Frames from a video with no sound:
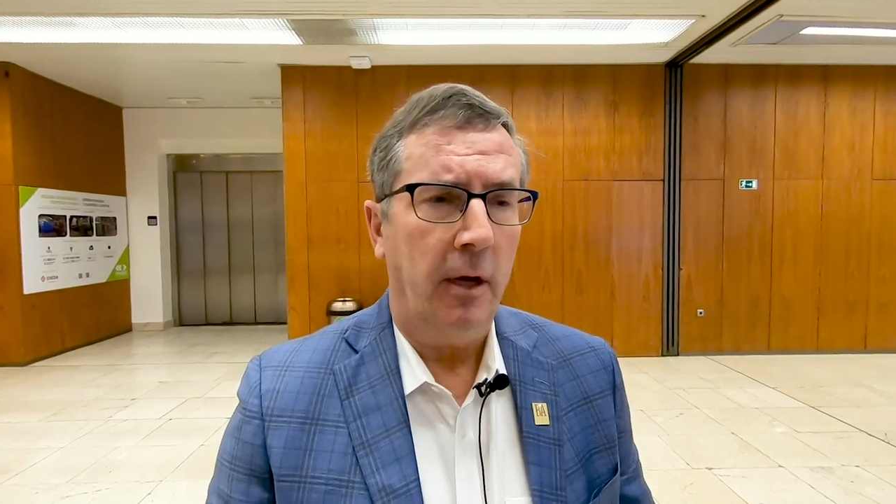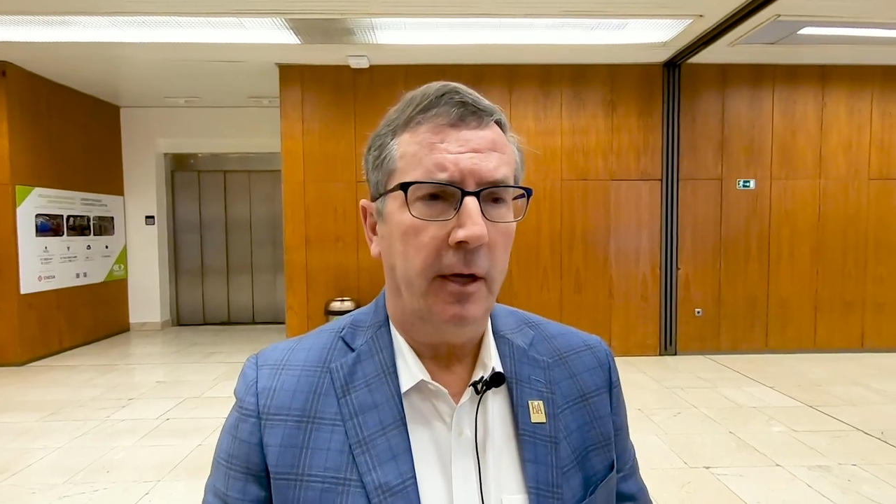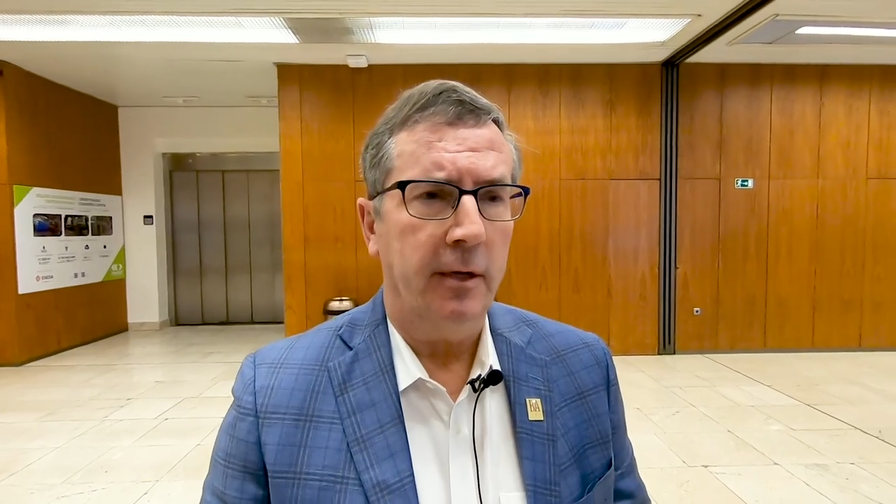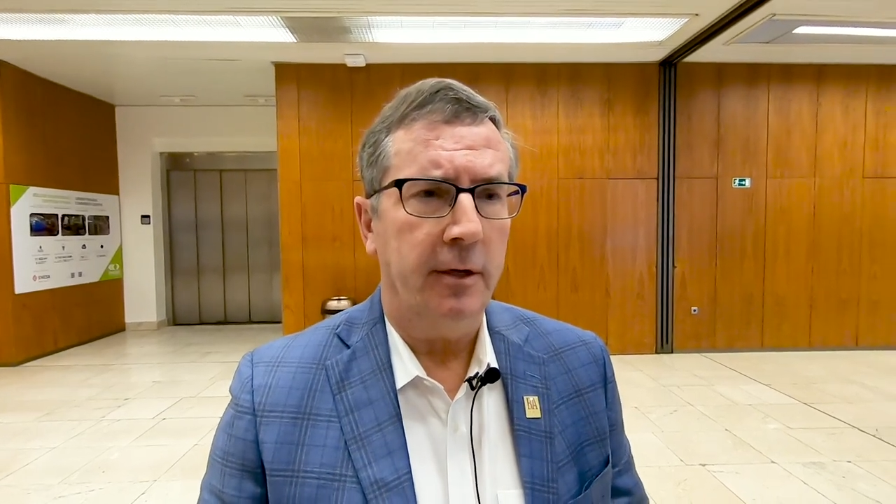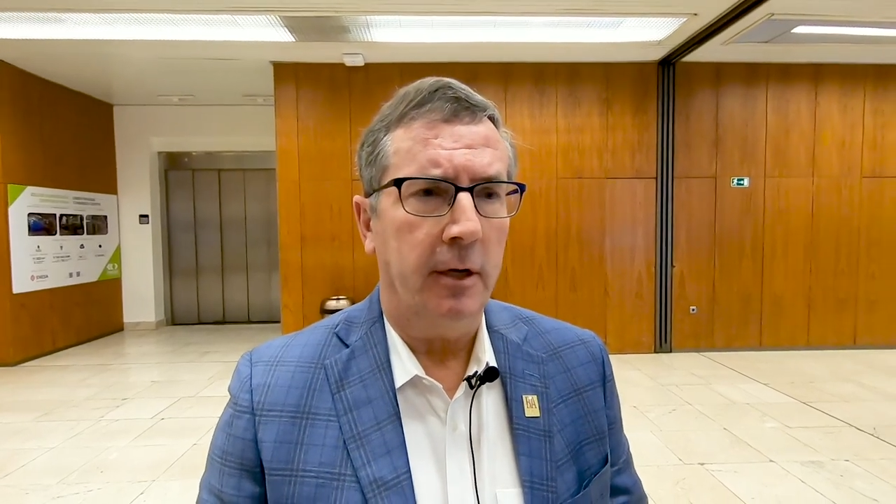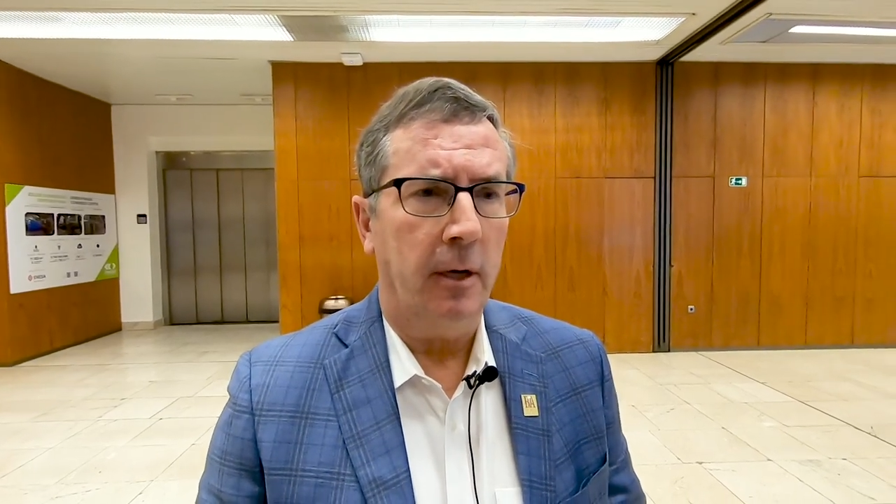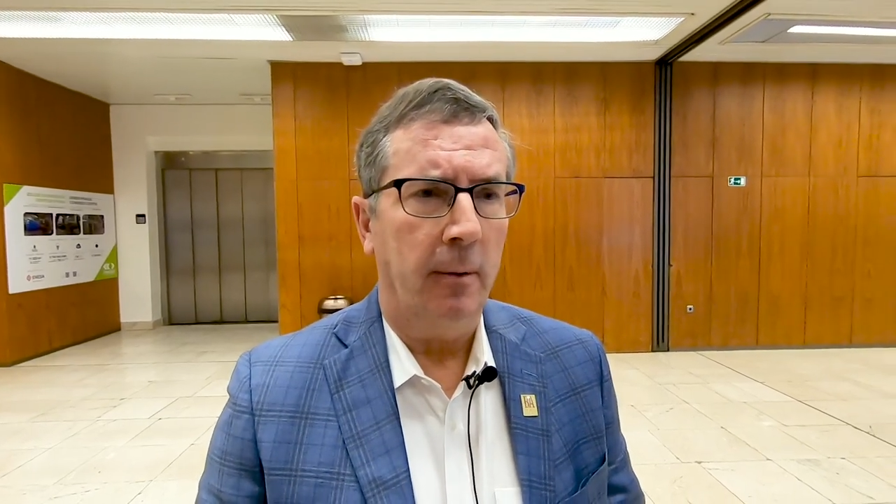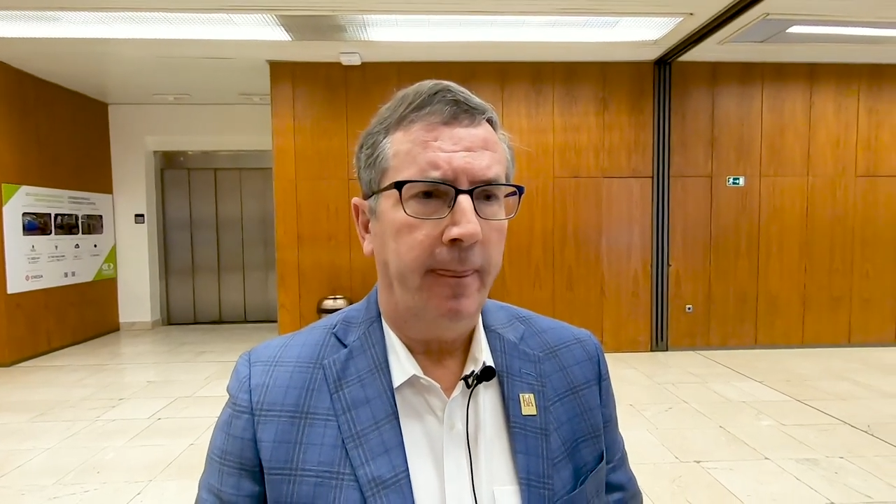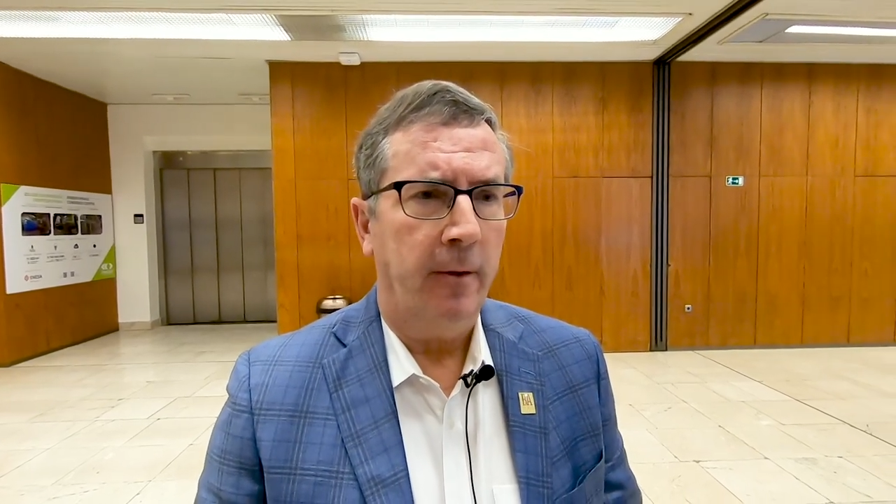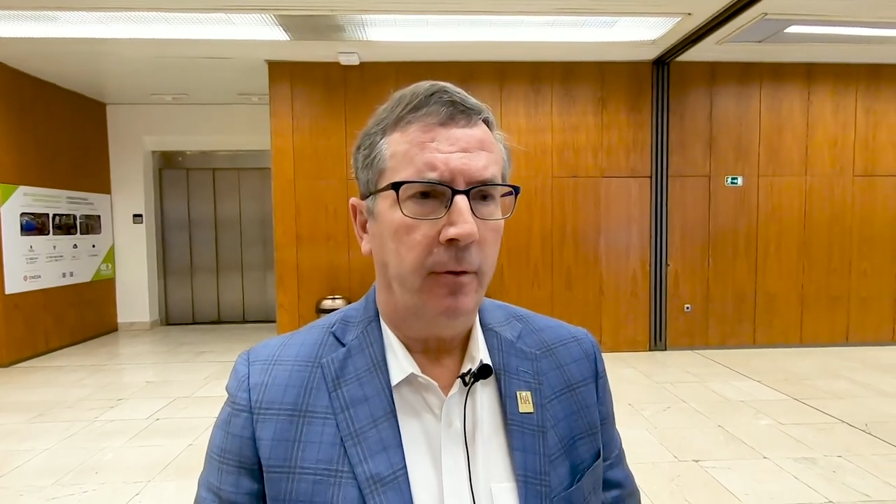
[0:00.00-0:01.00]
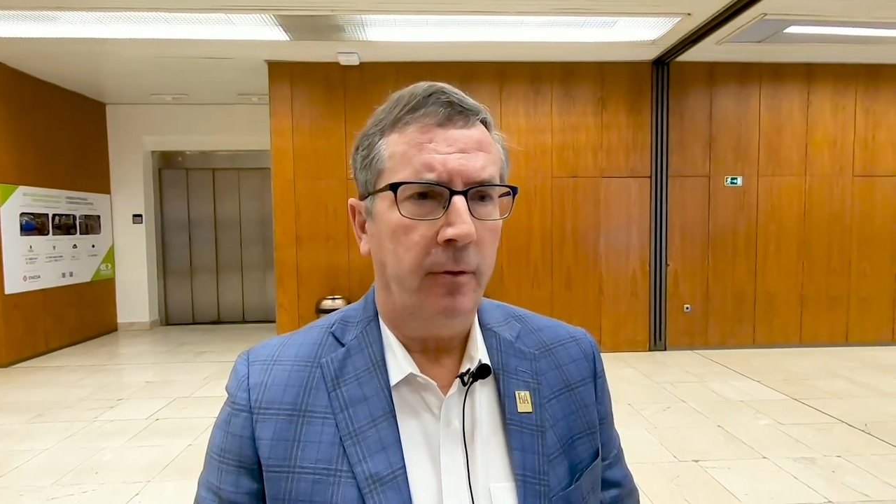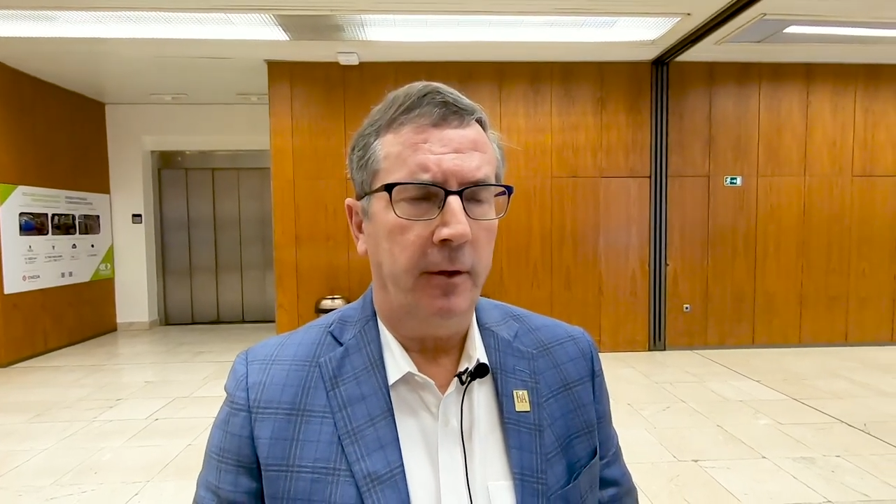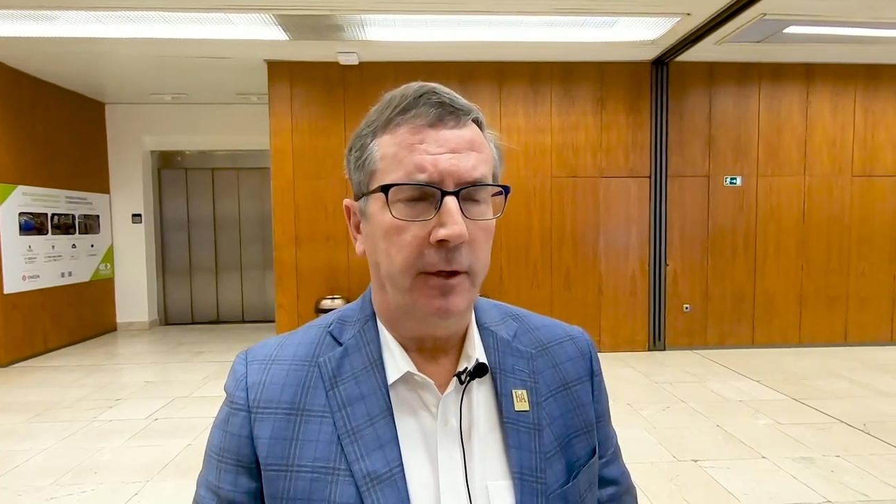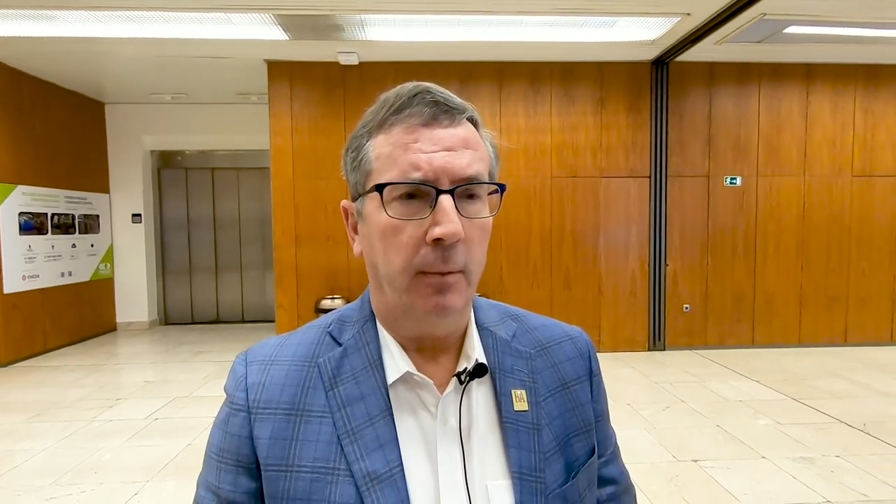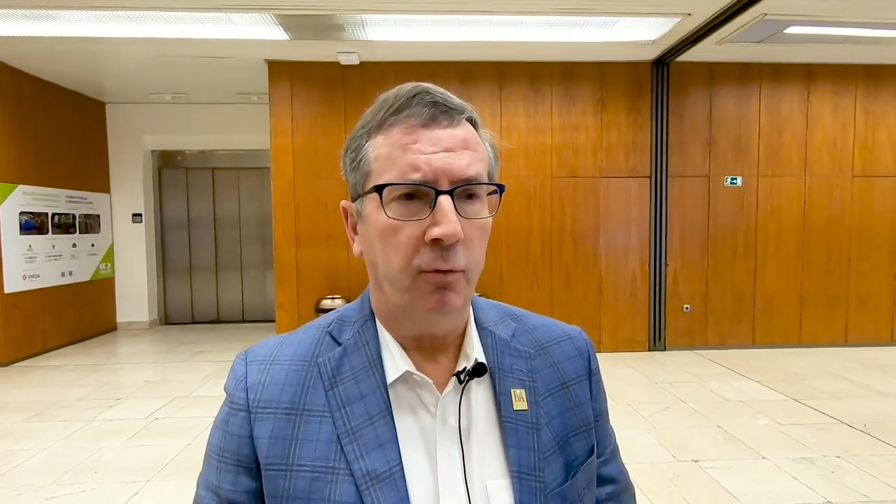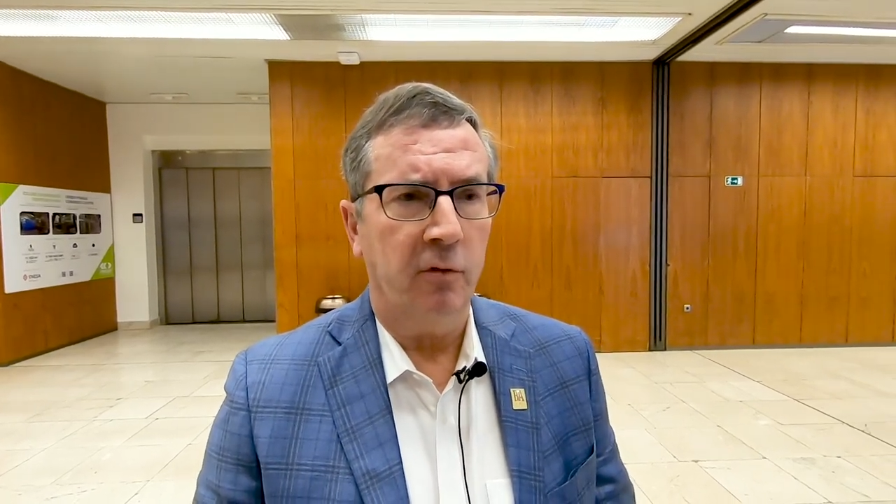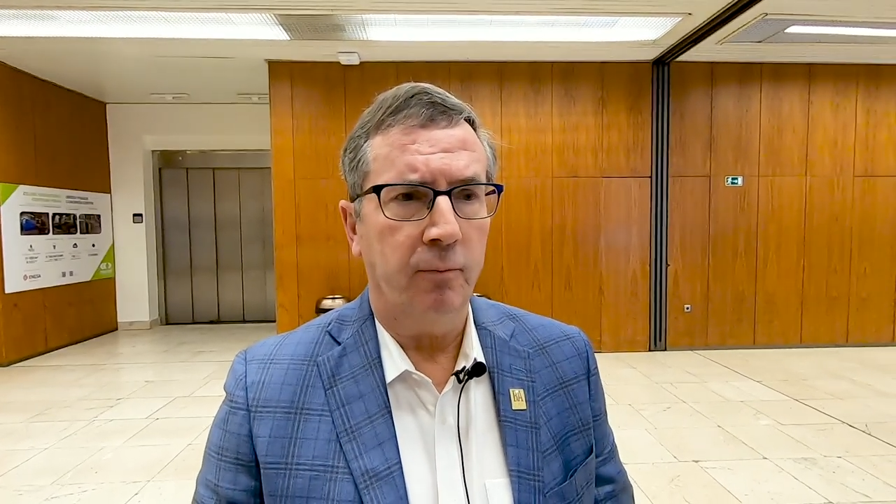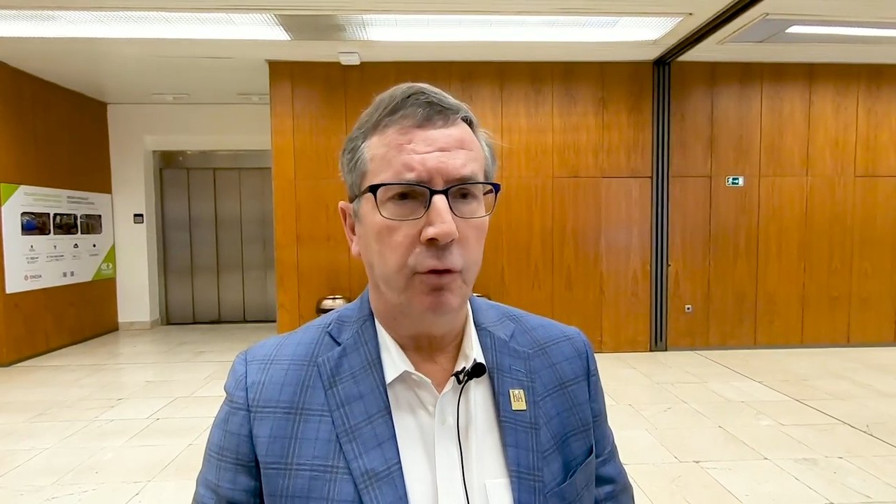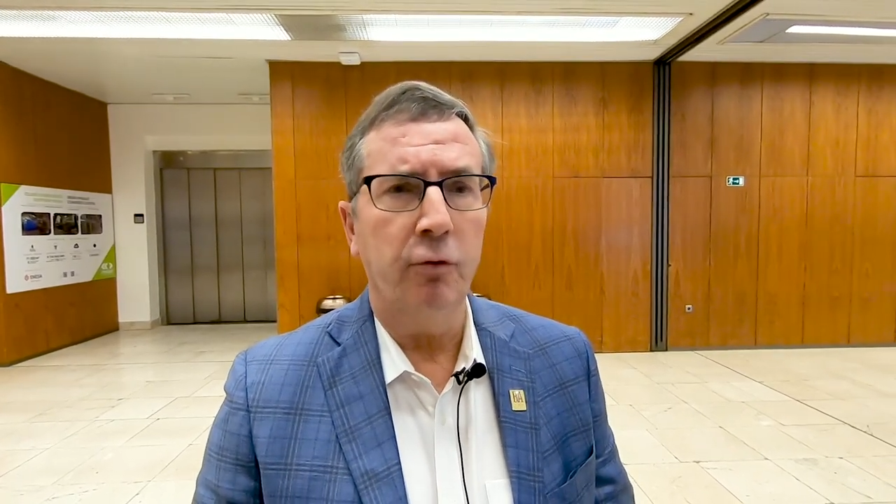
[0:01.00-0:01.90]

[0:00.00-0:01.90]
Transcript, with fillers: and uh, the number of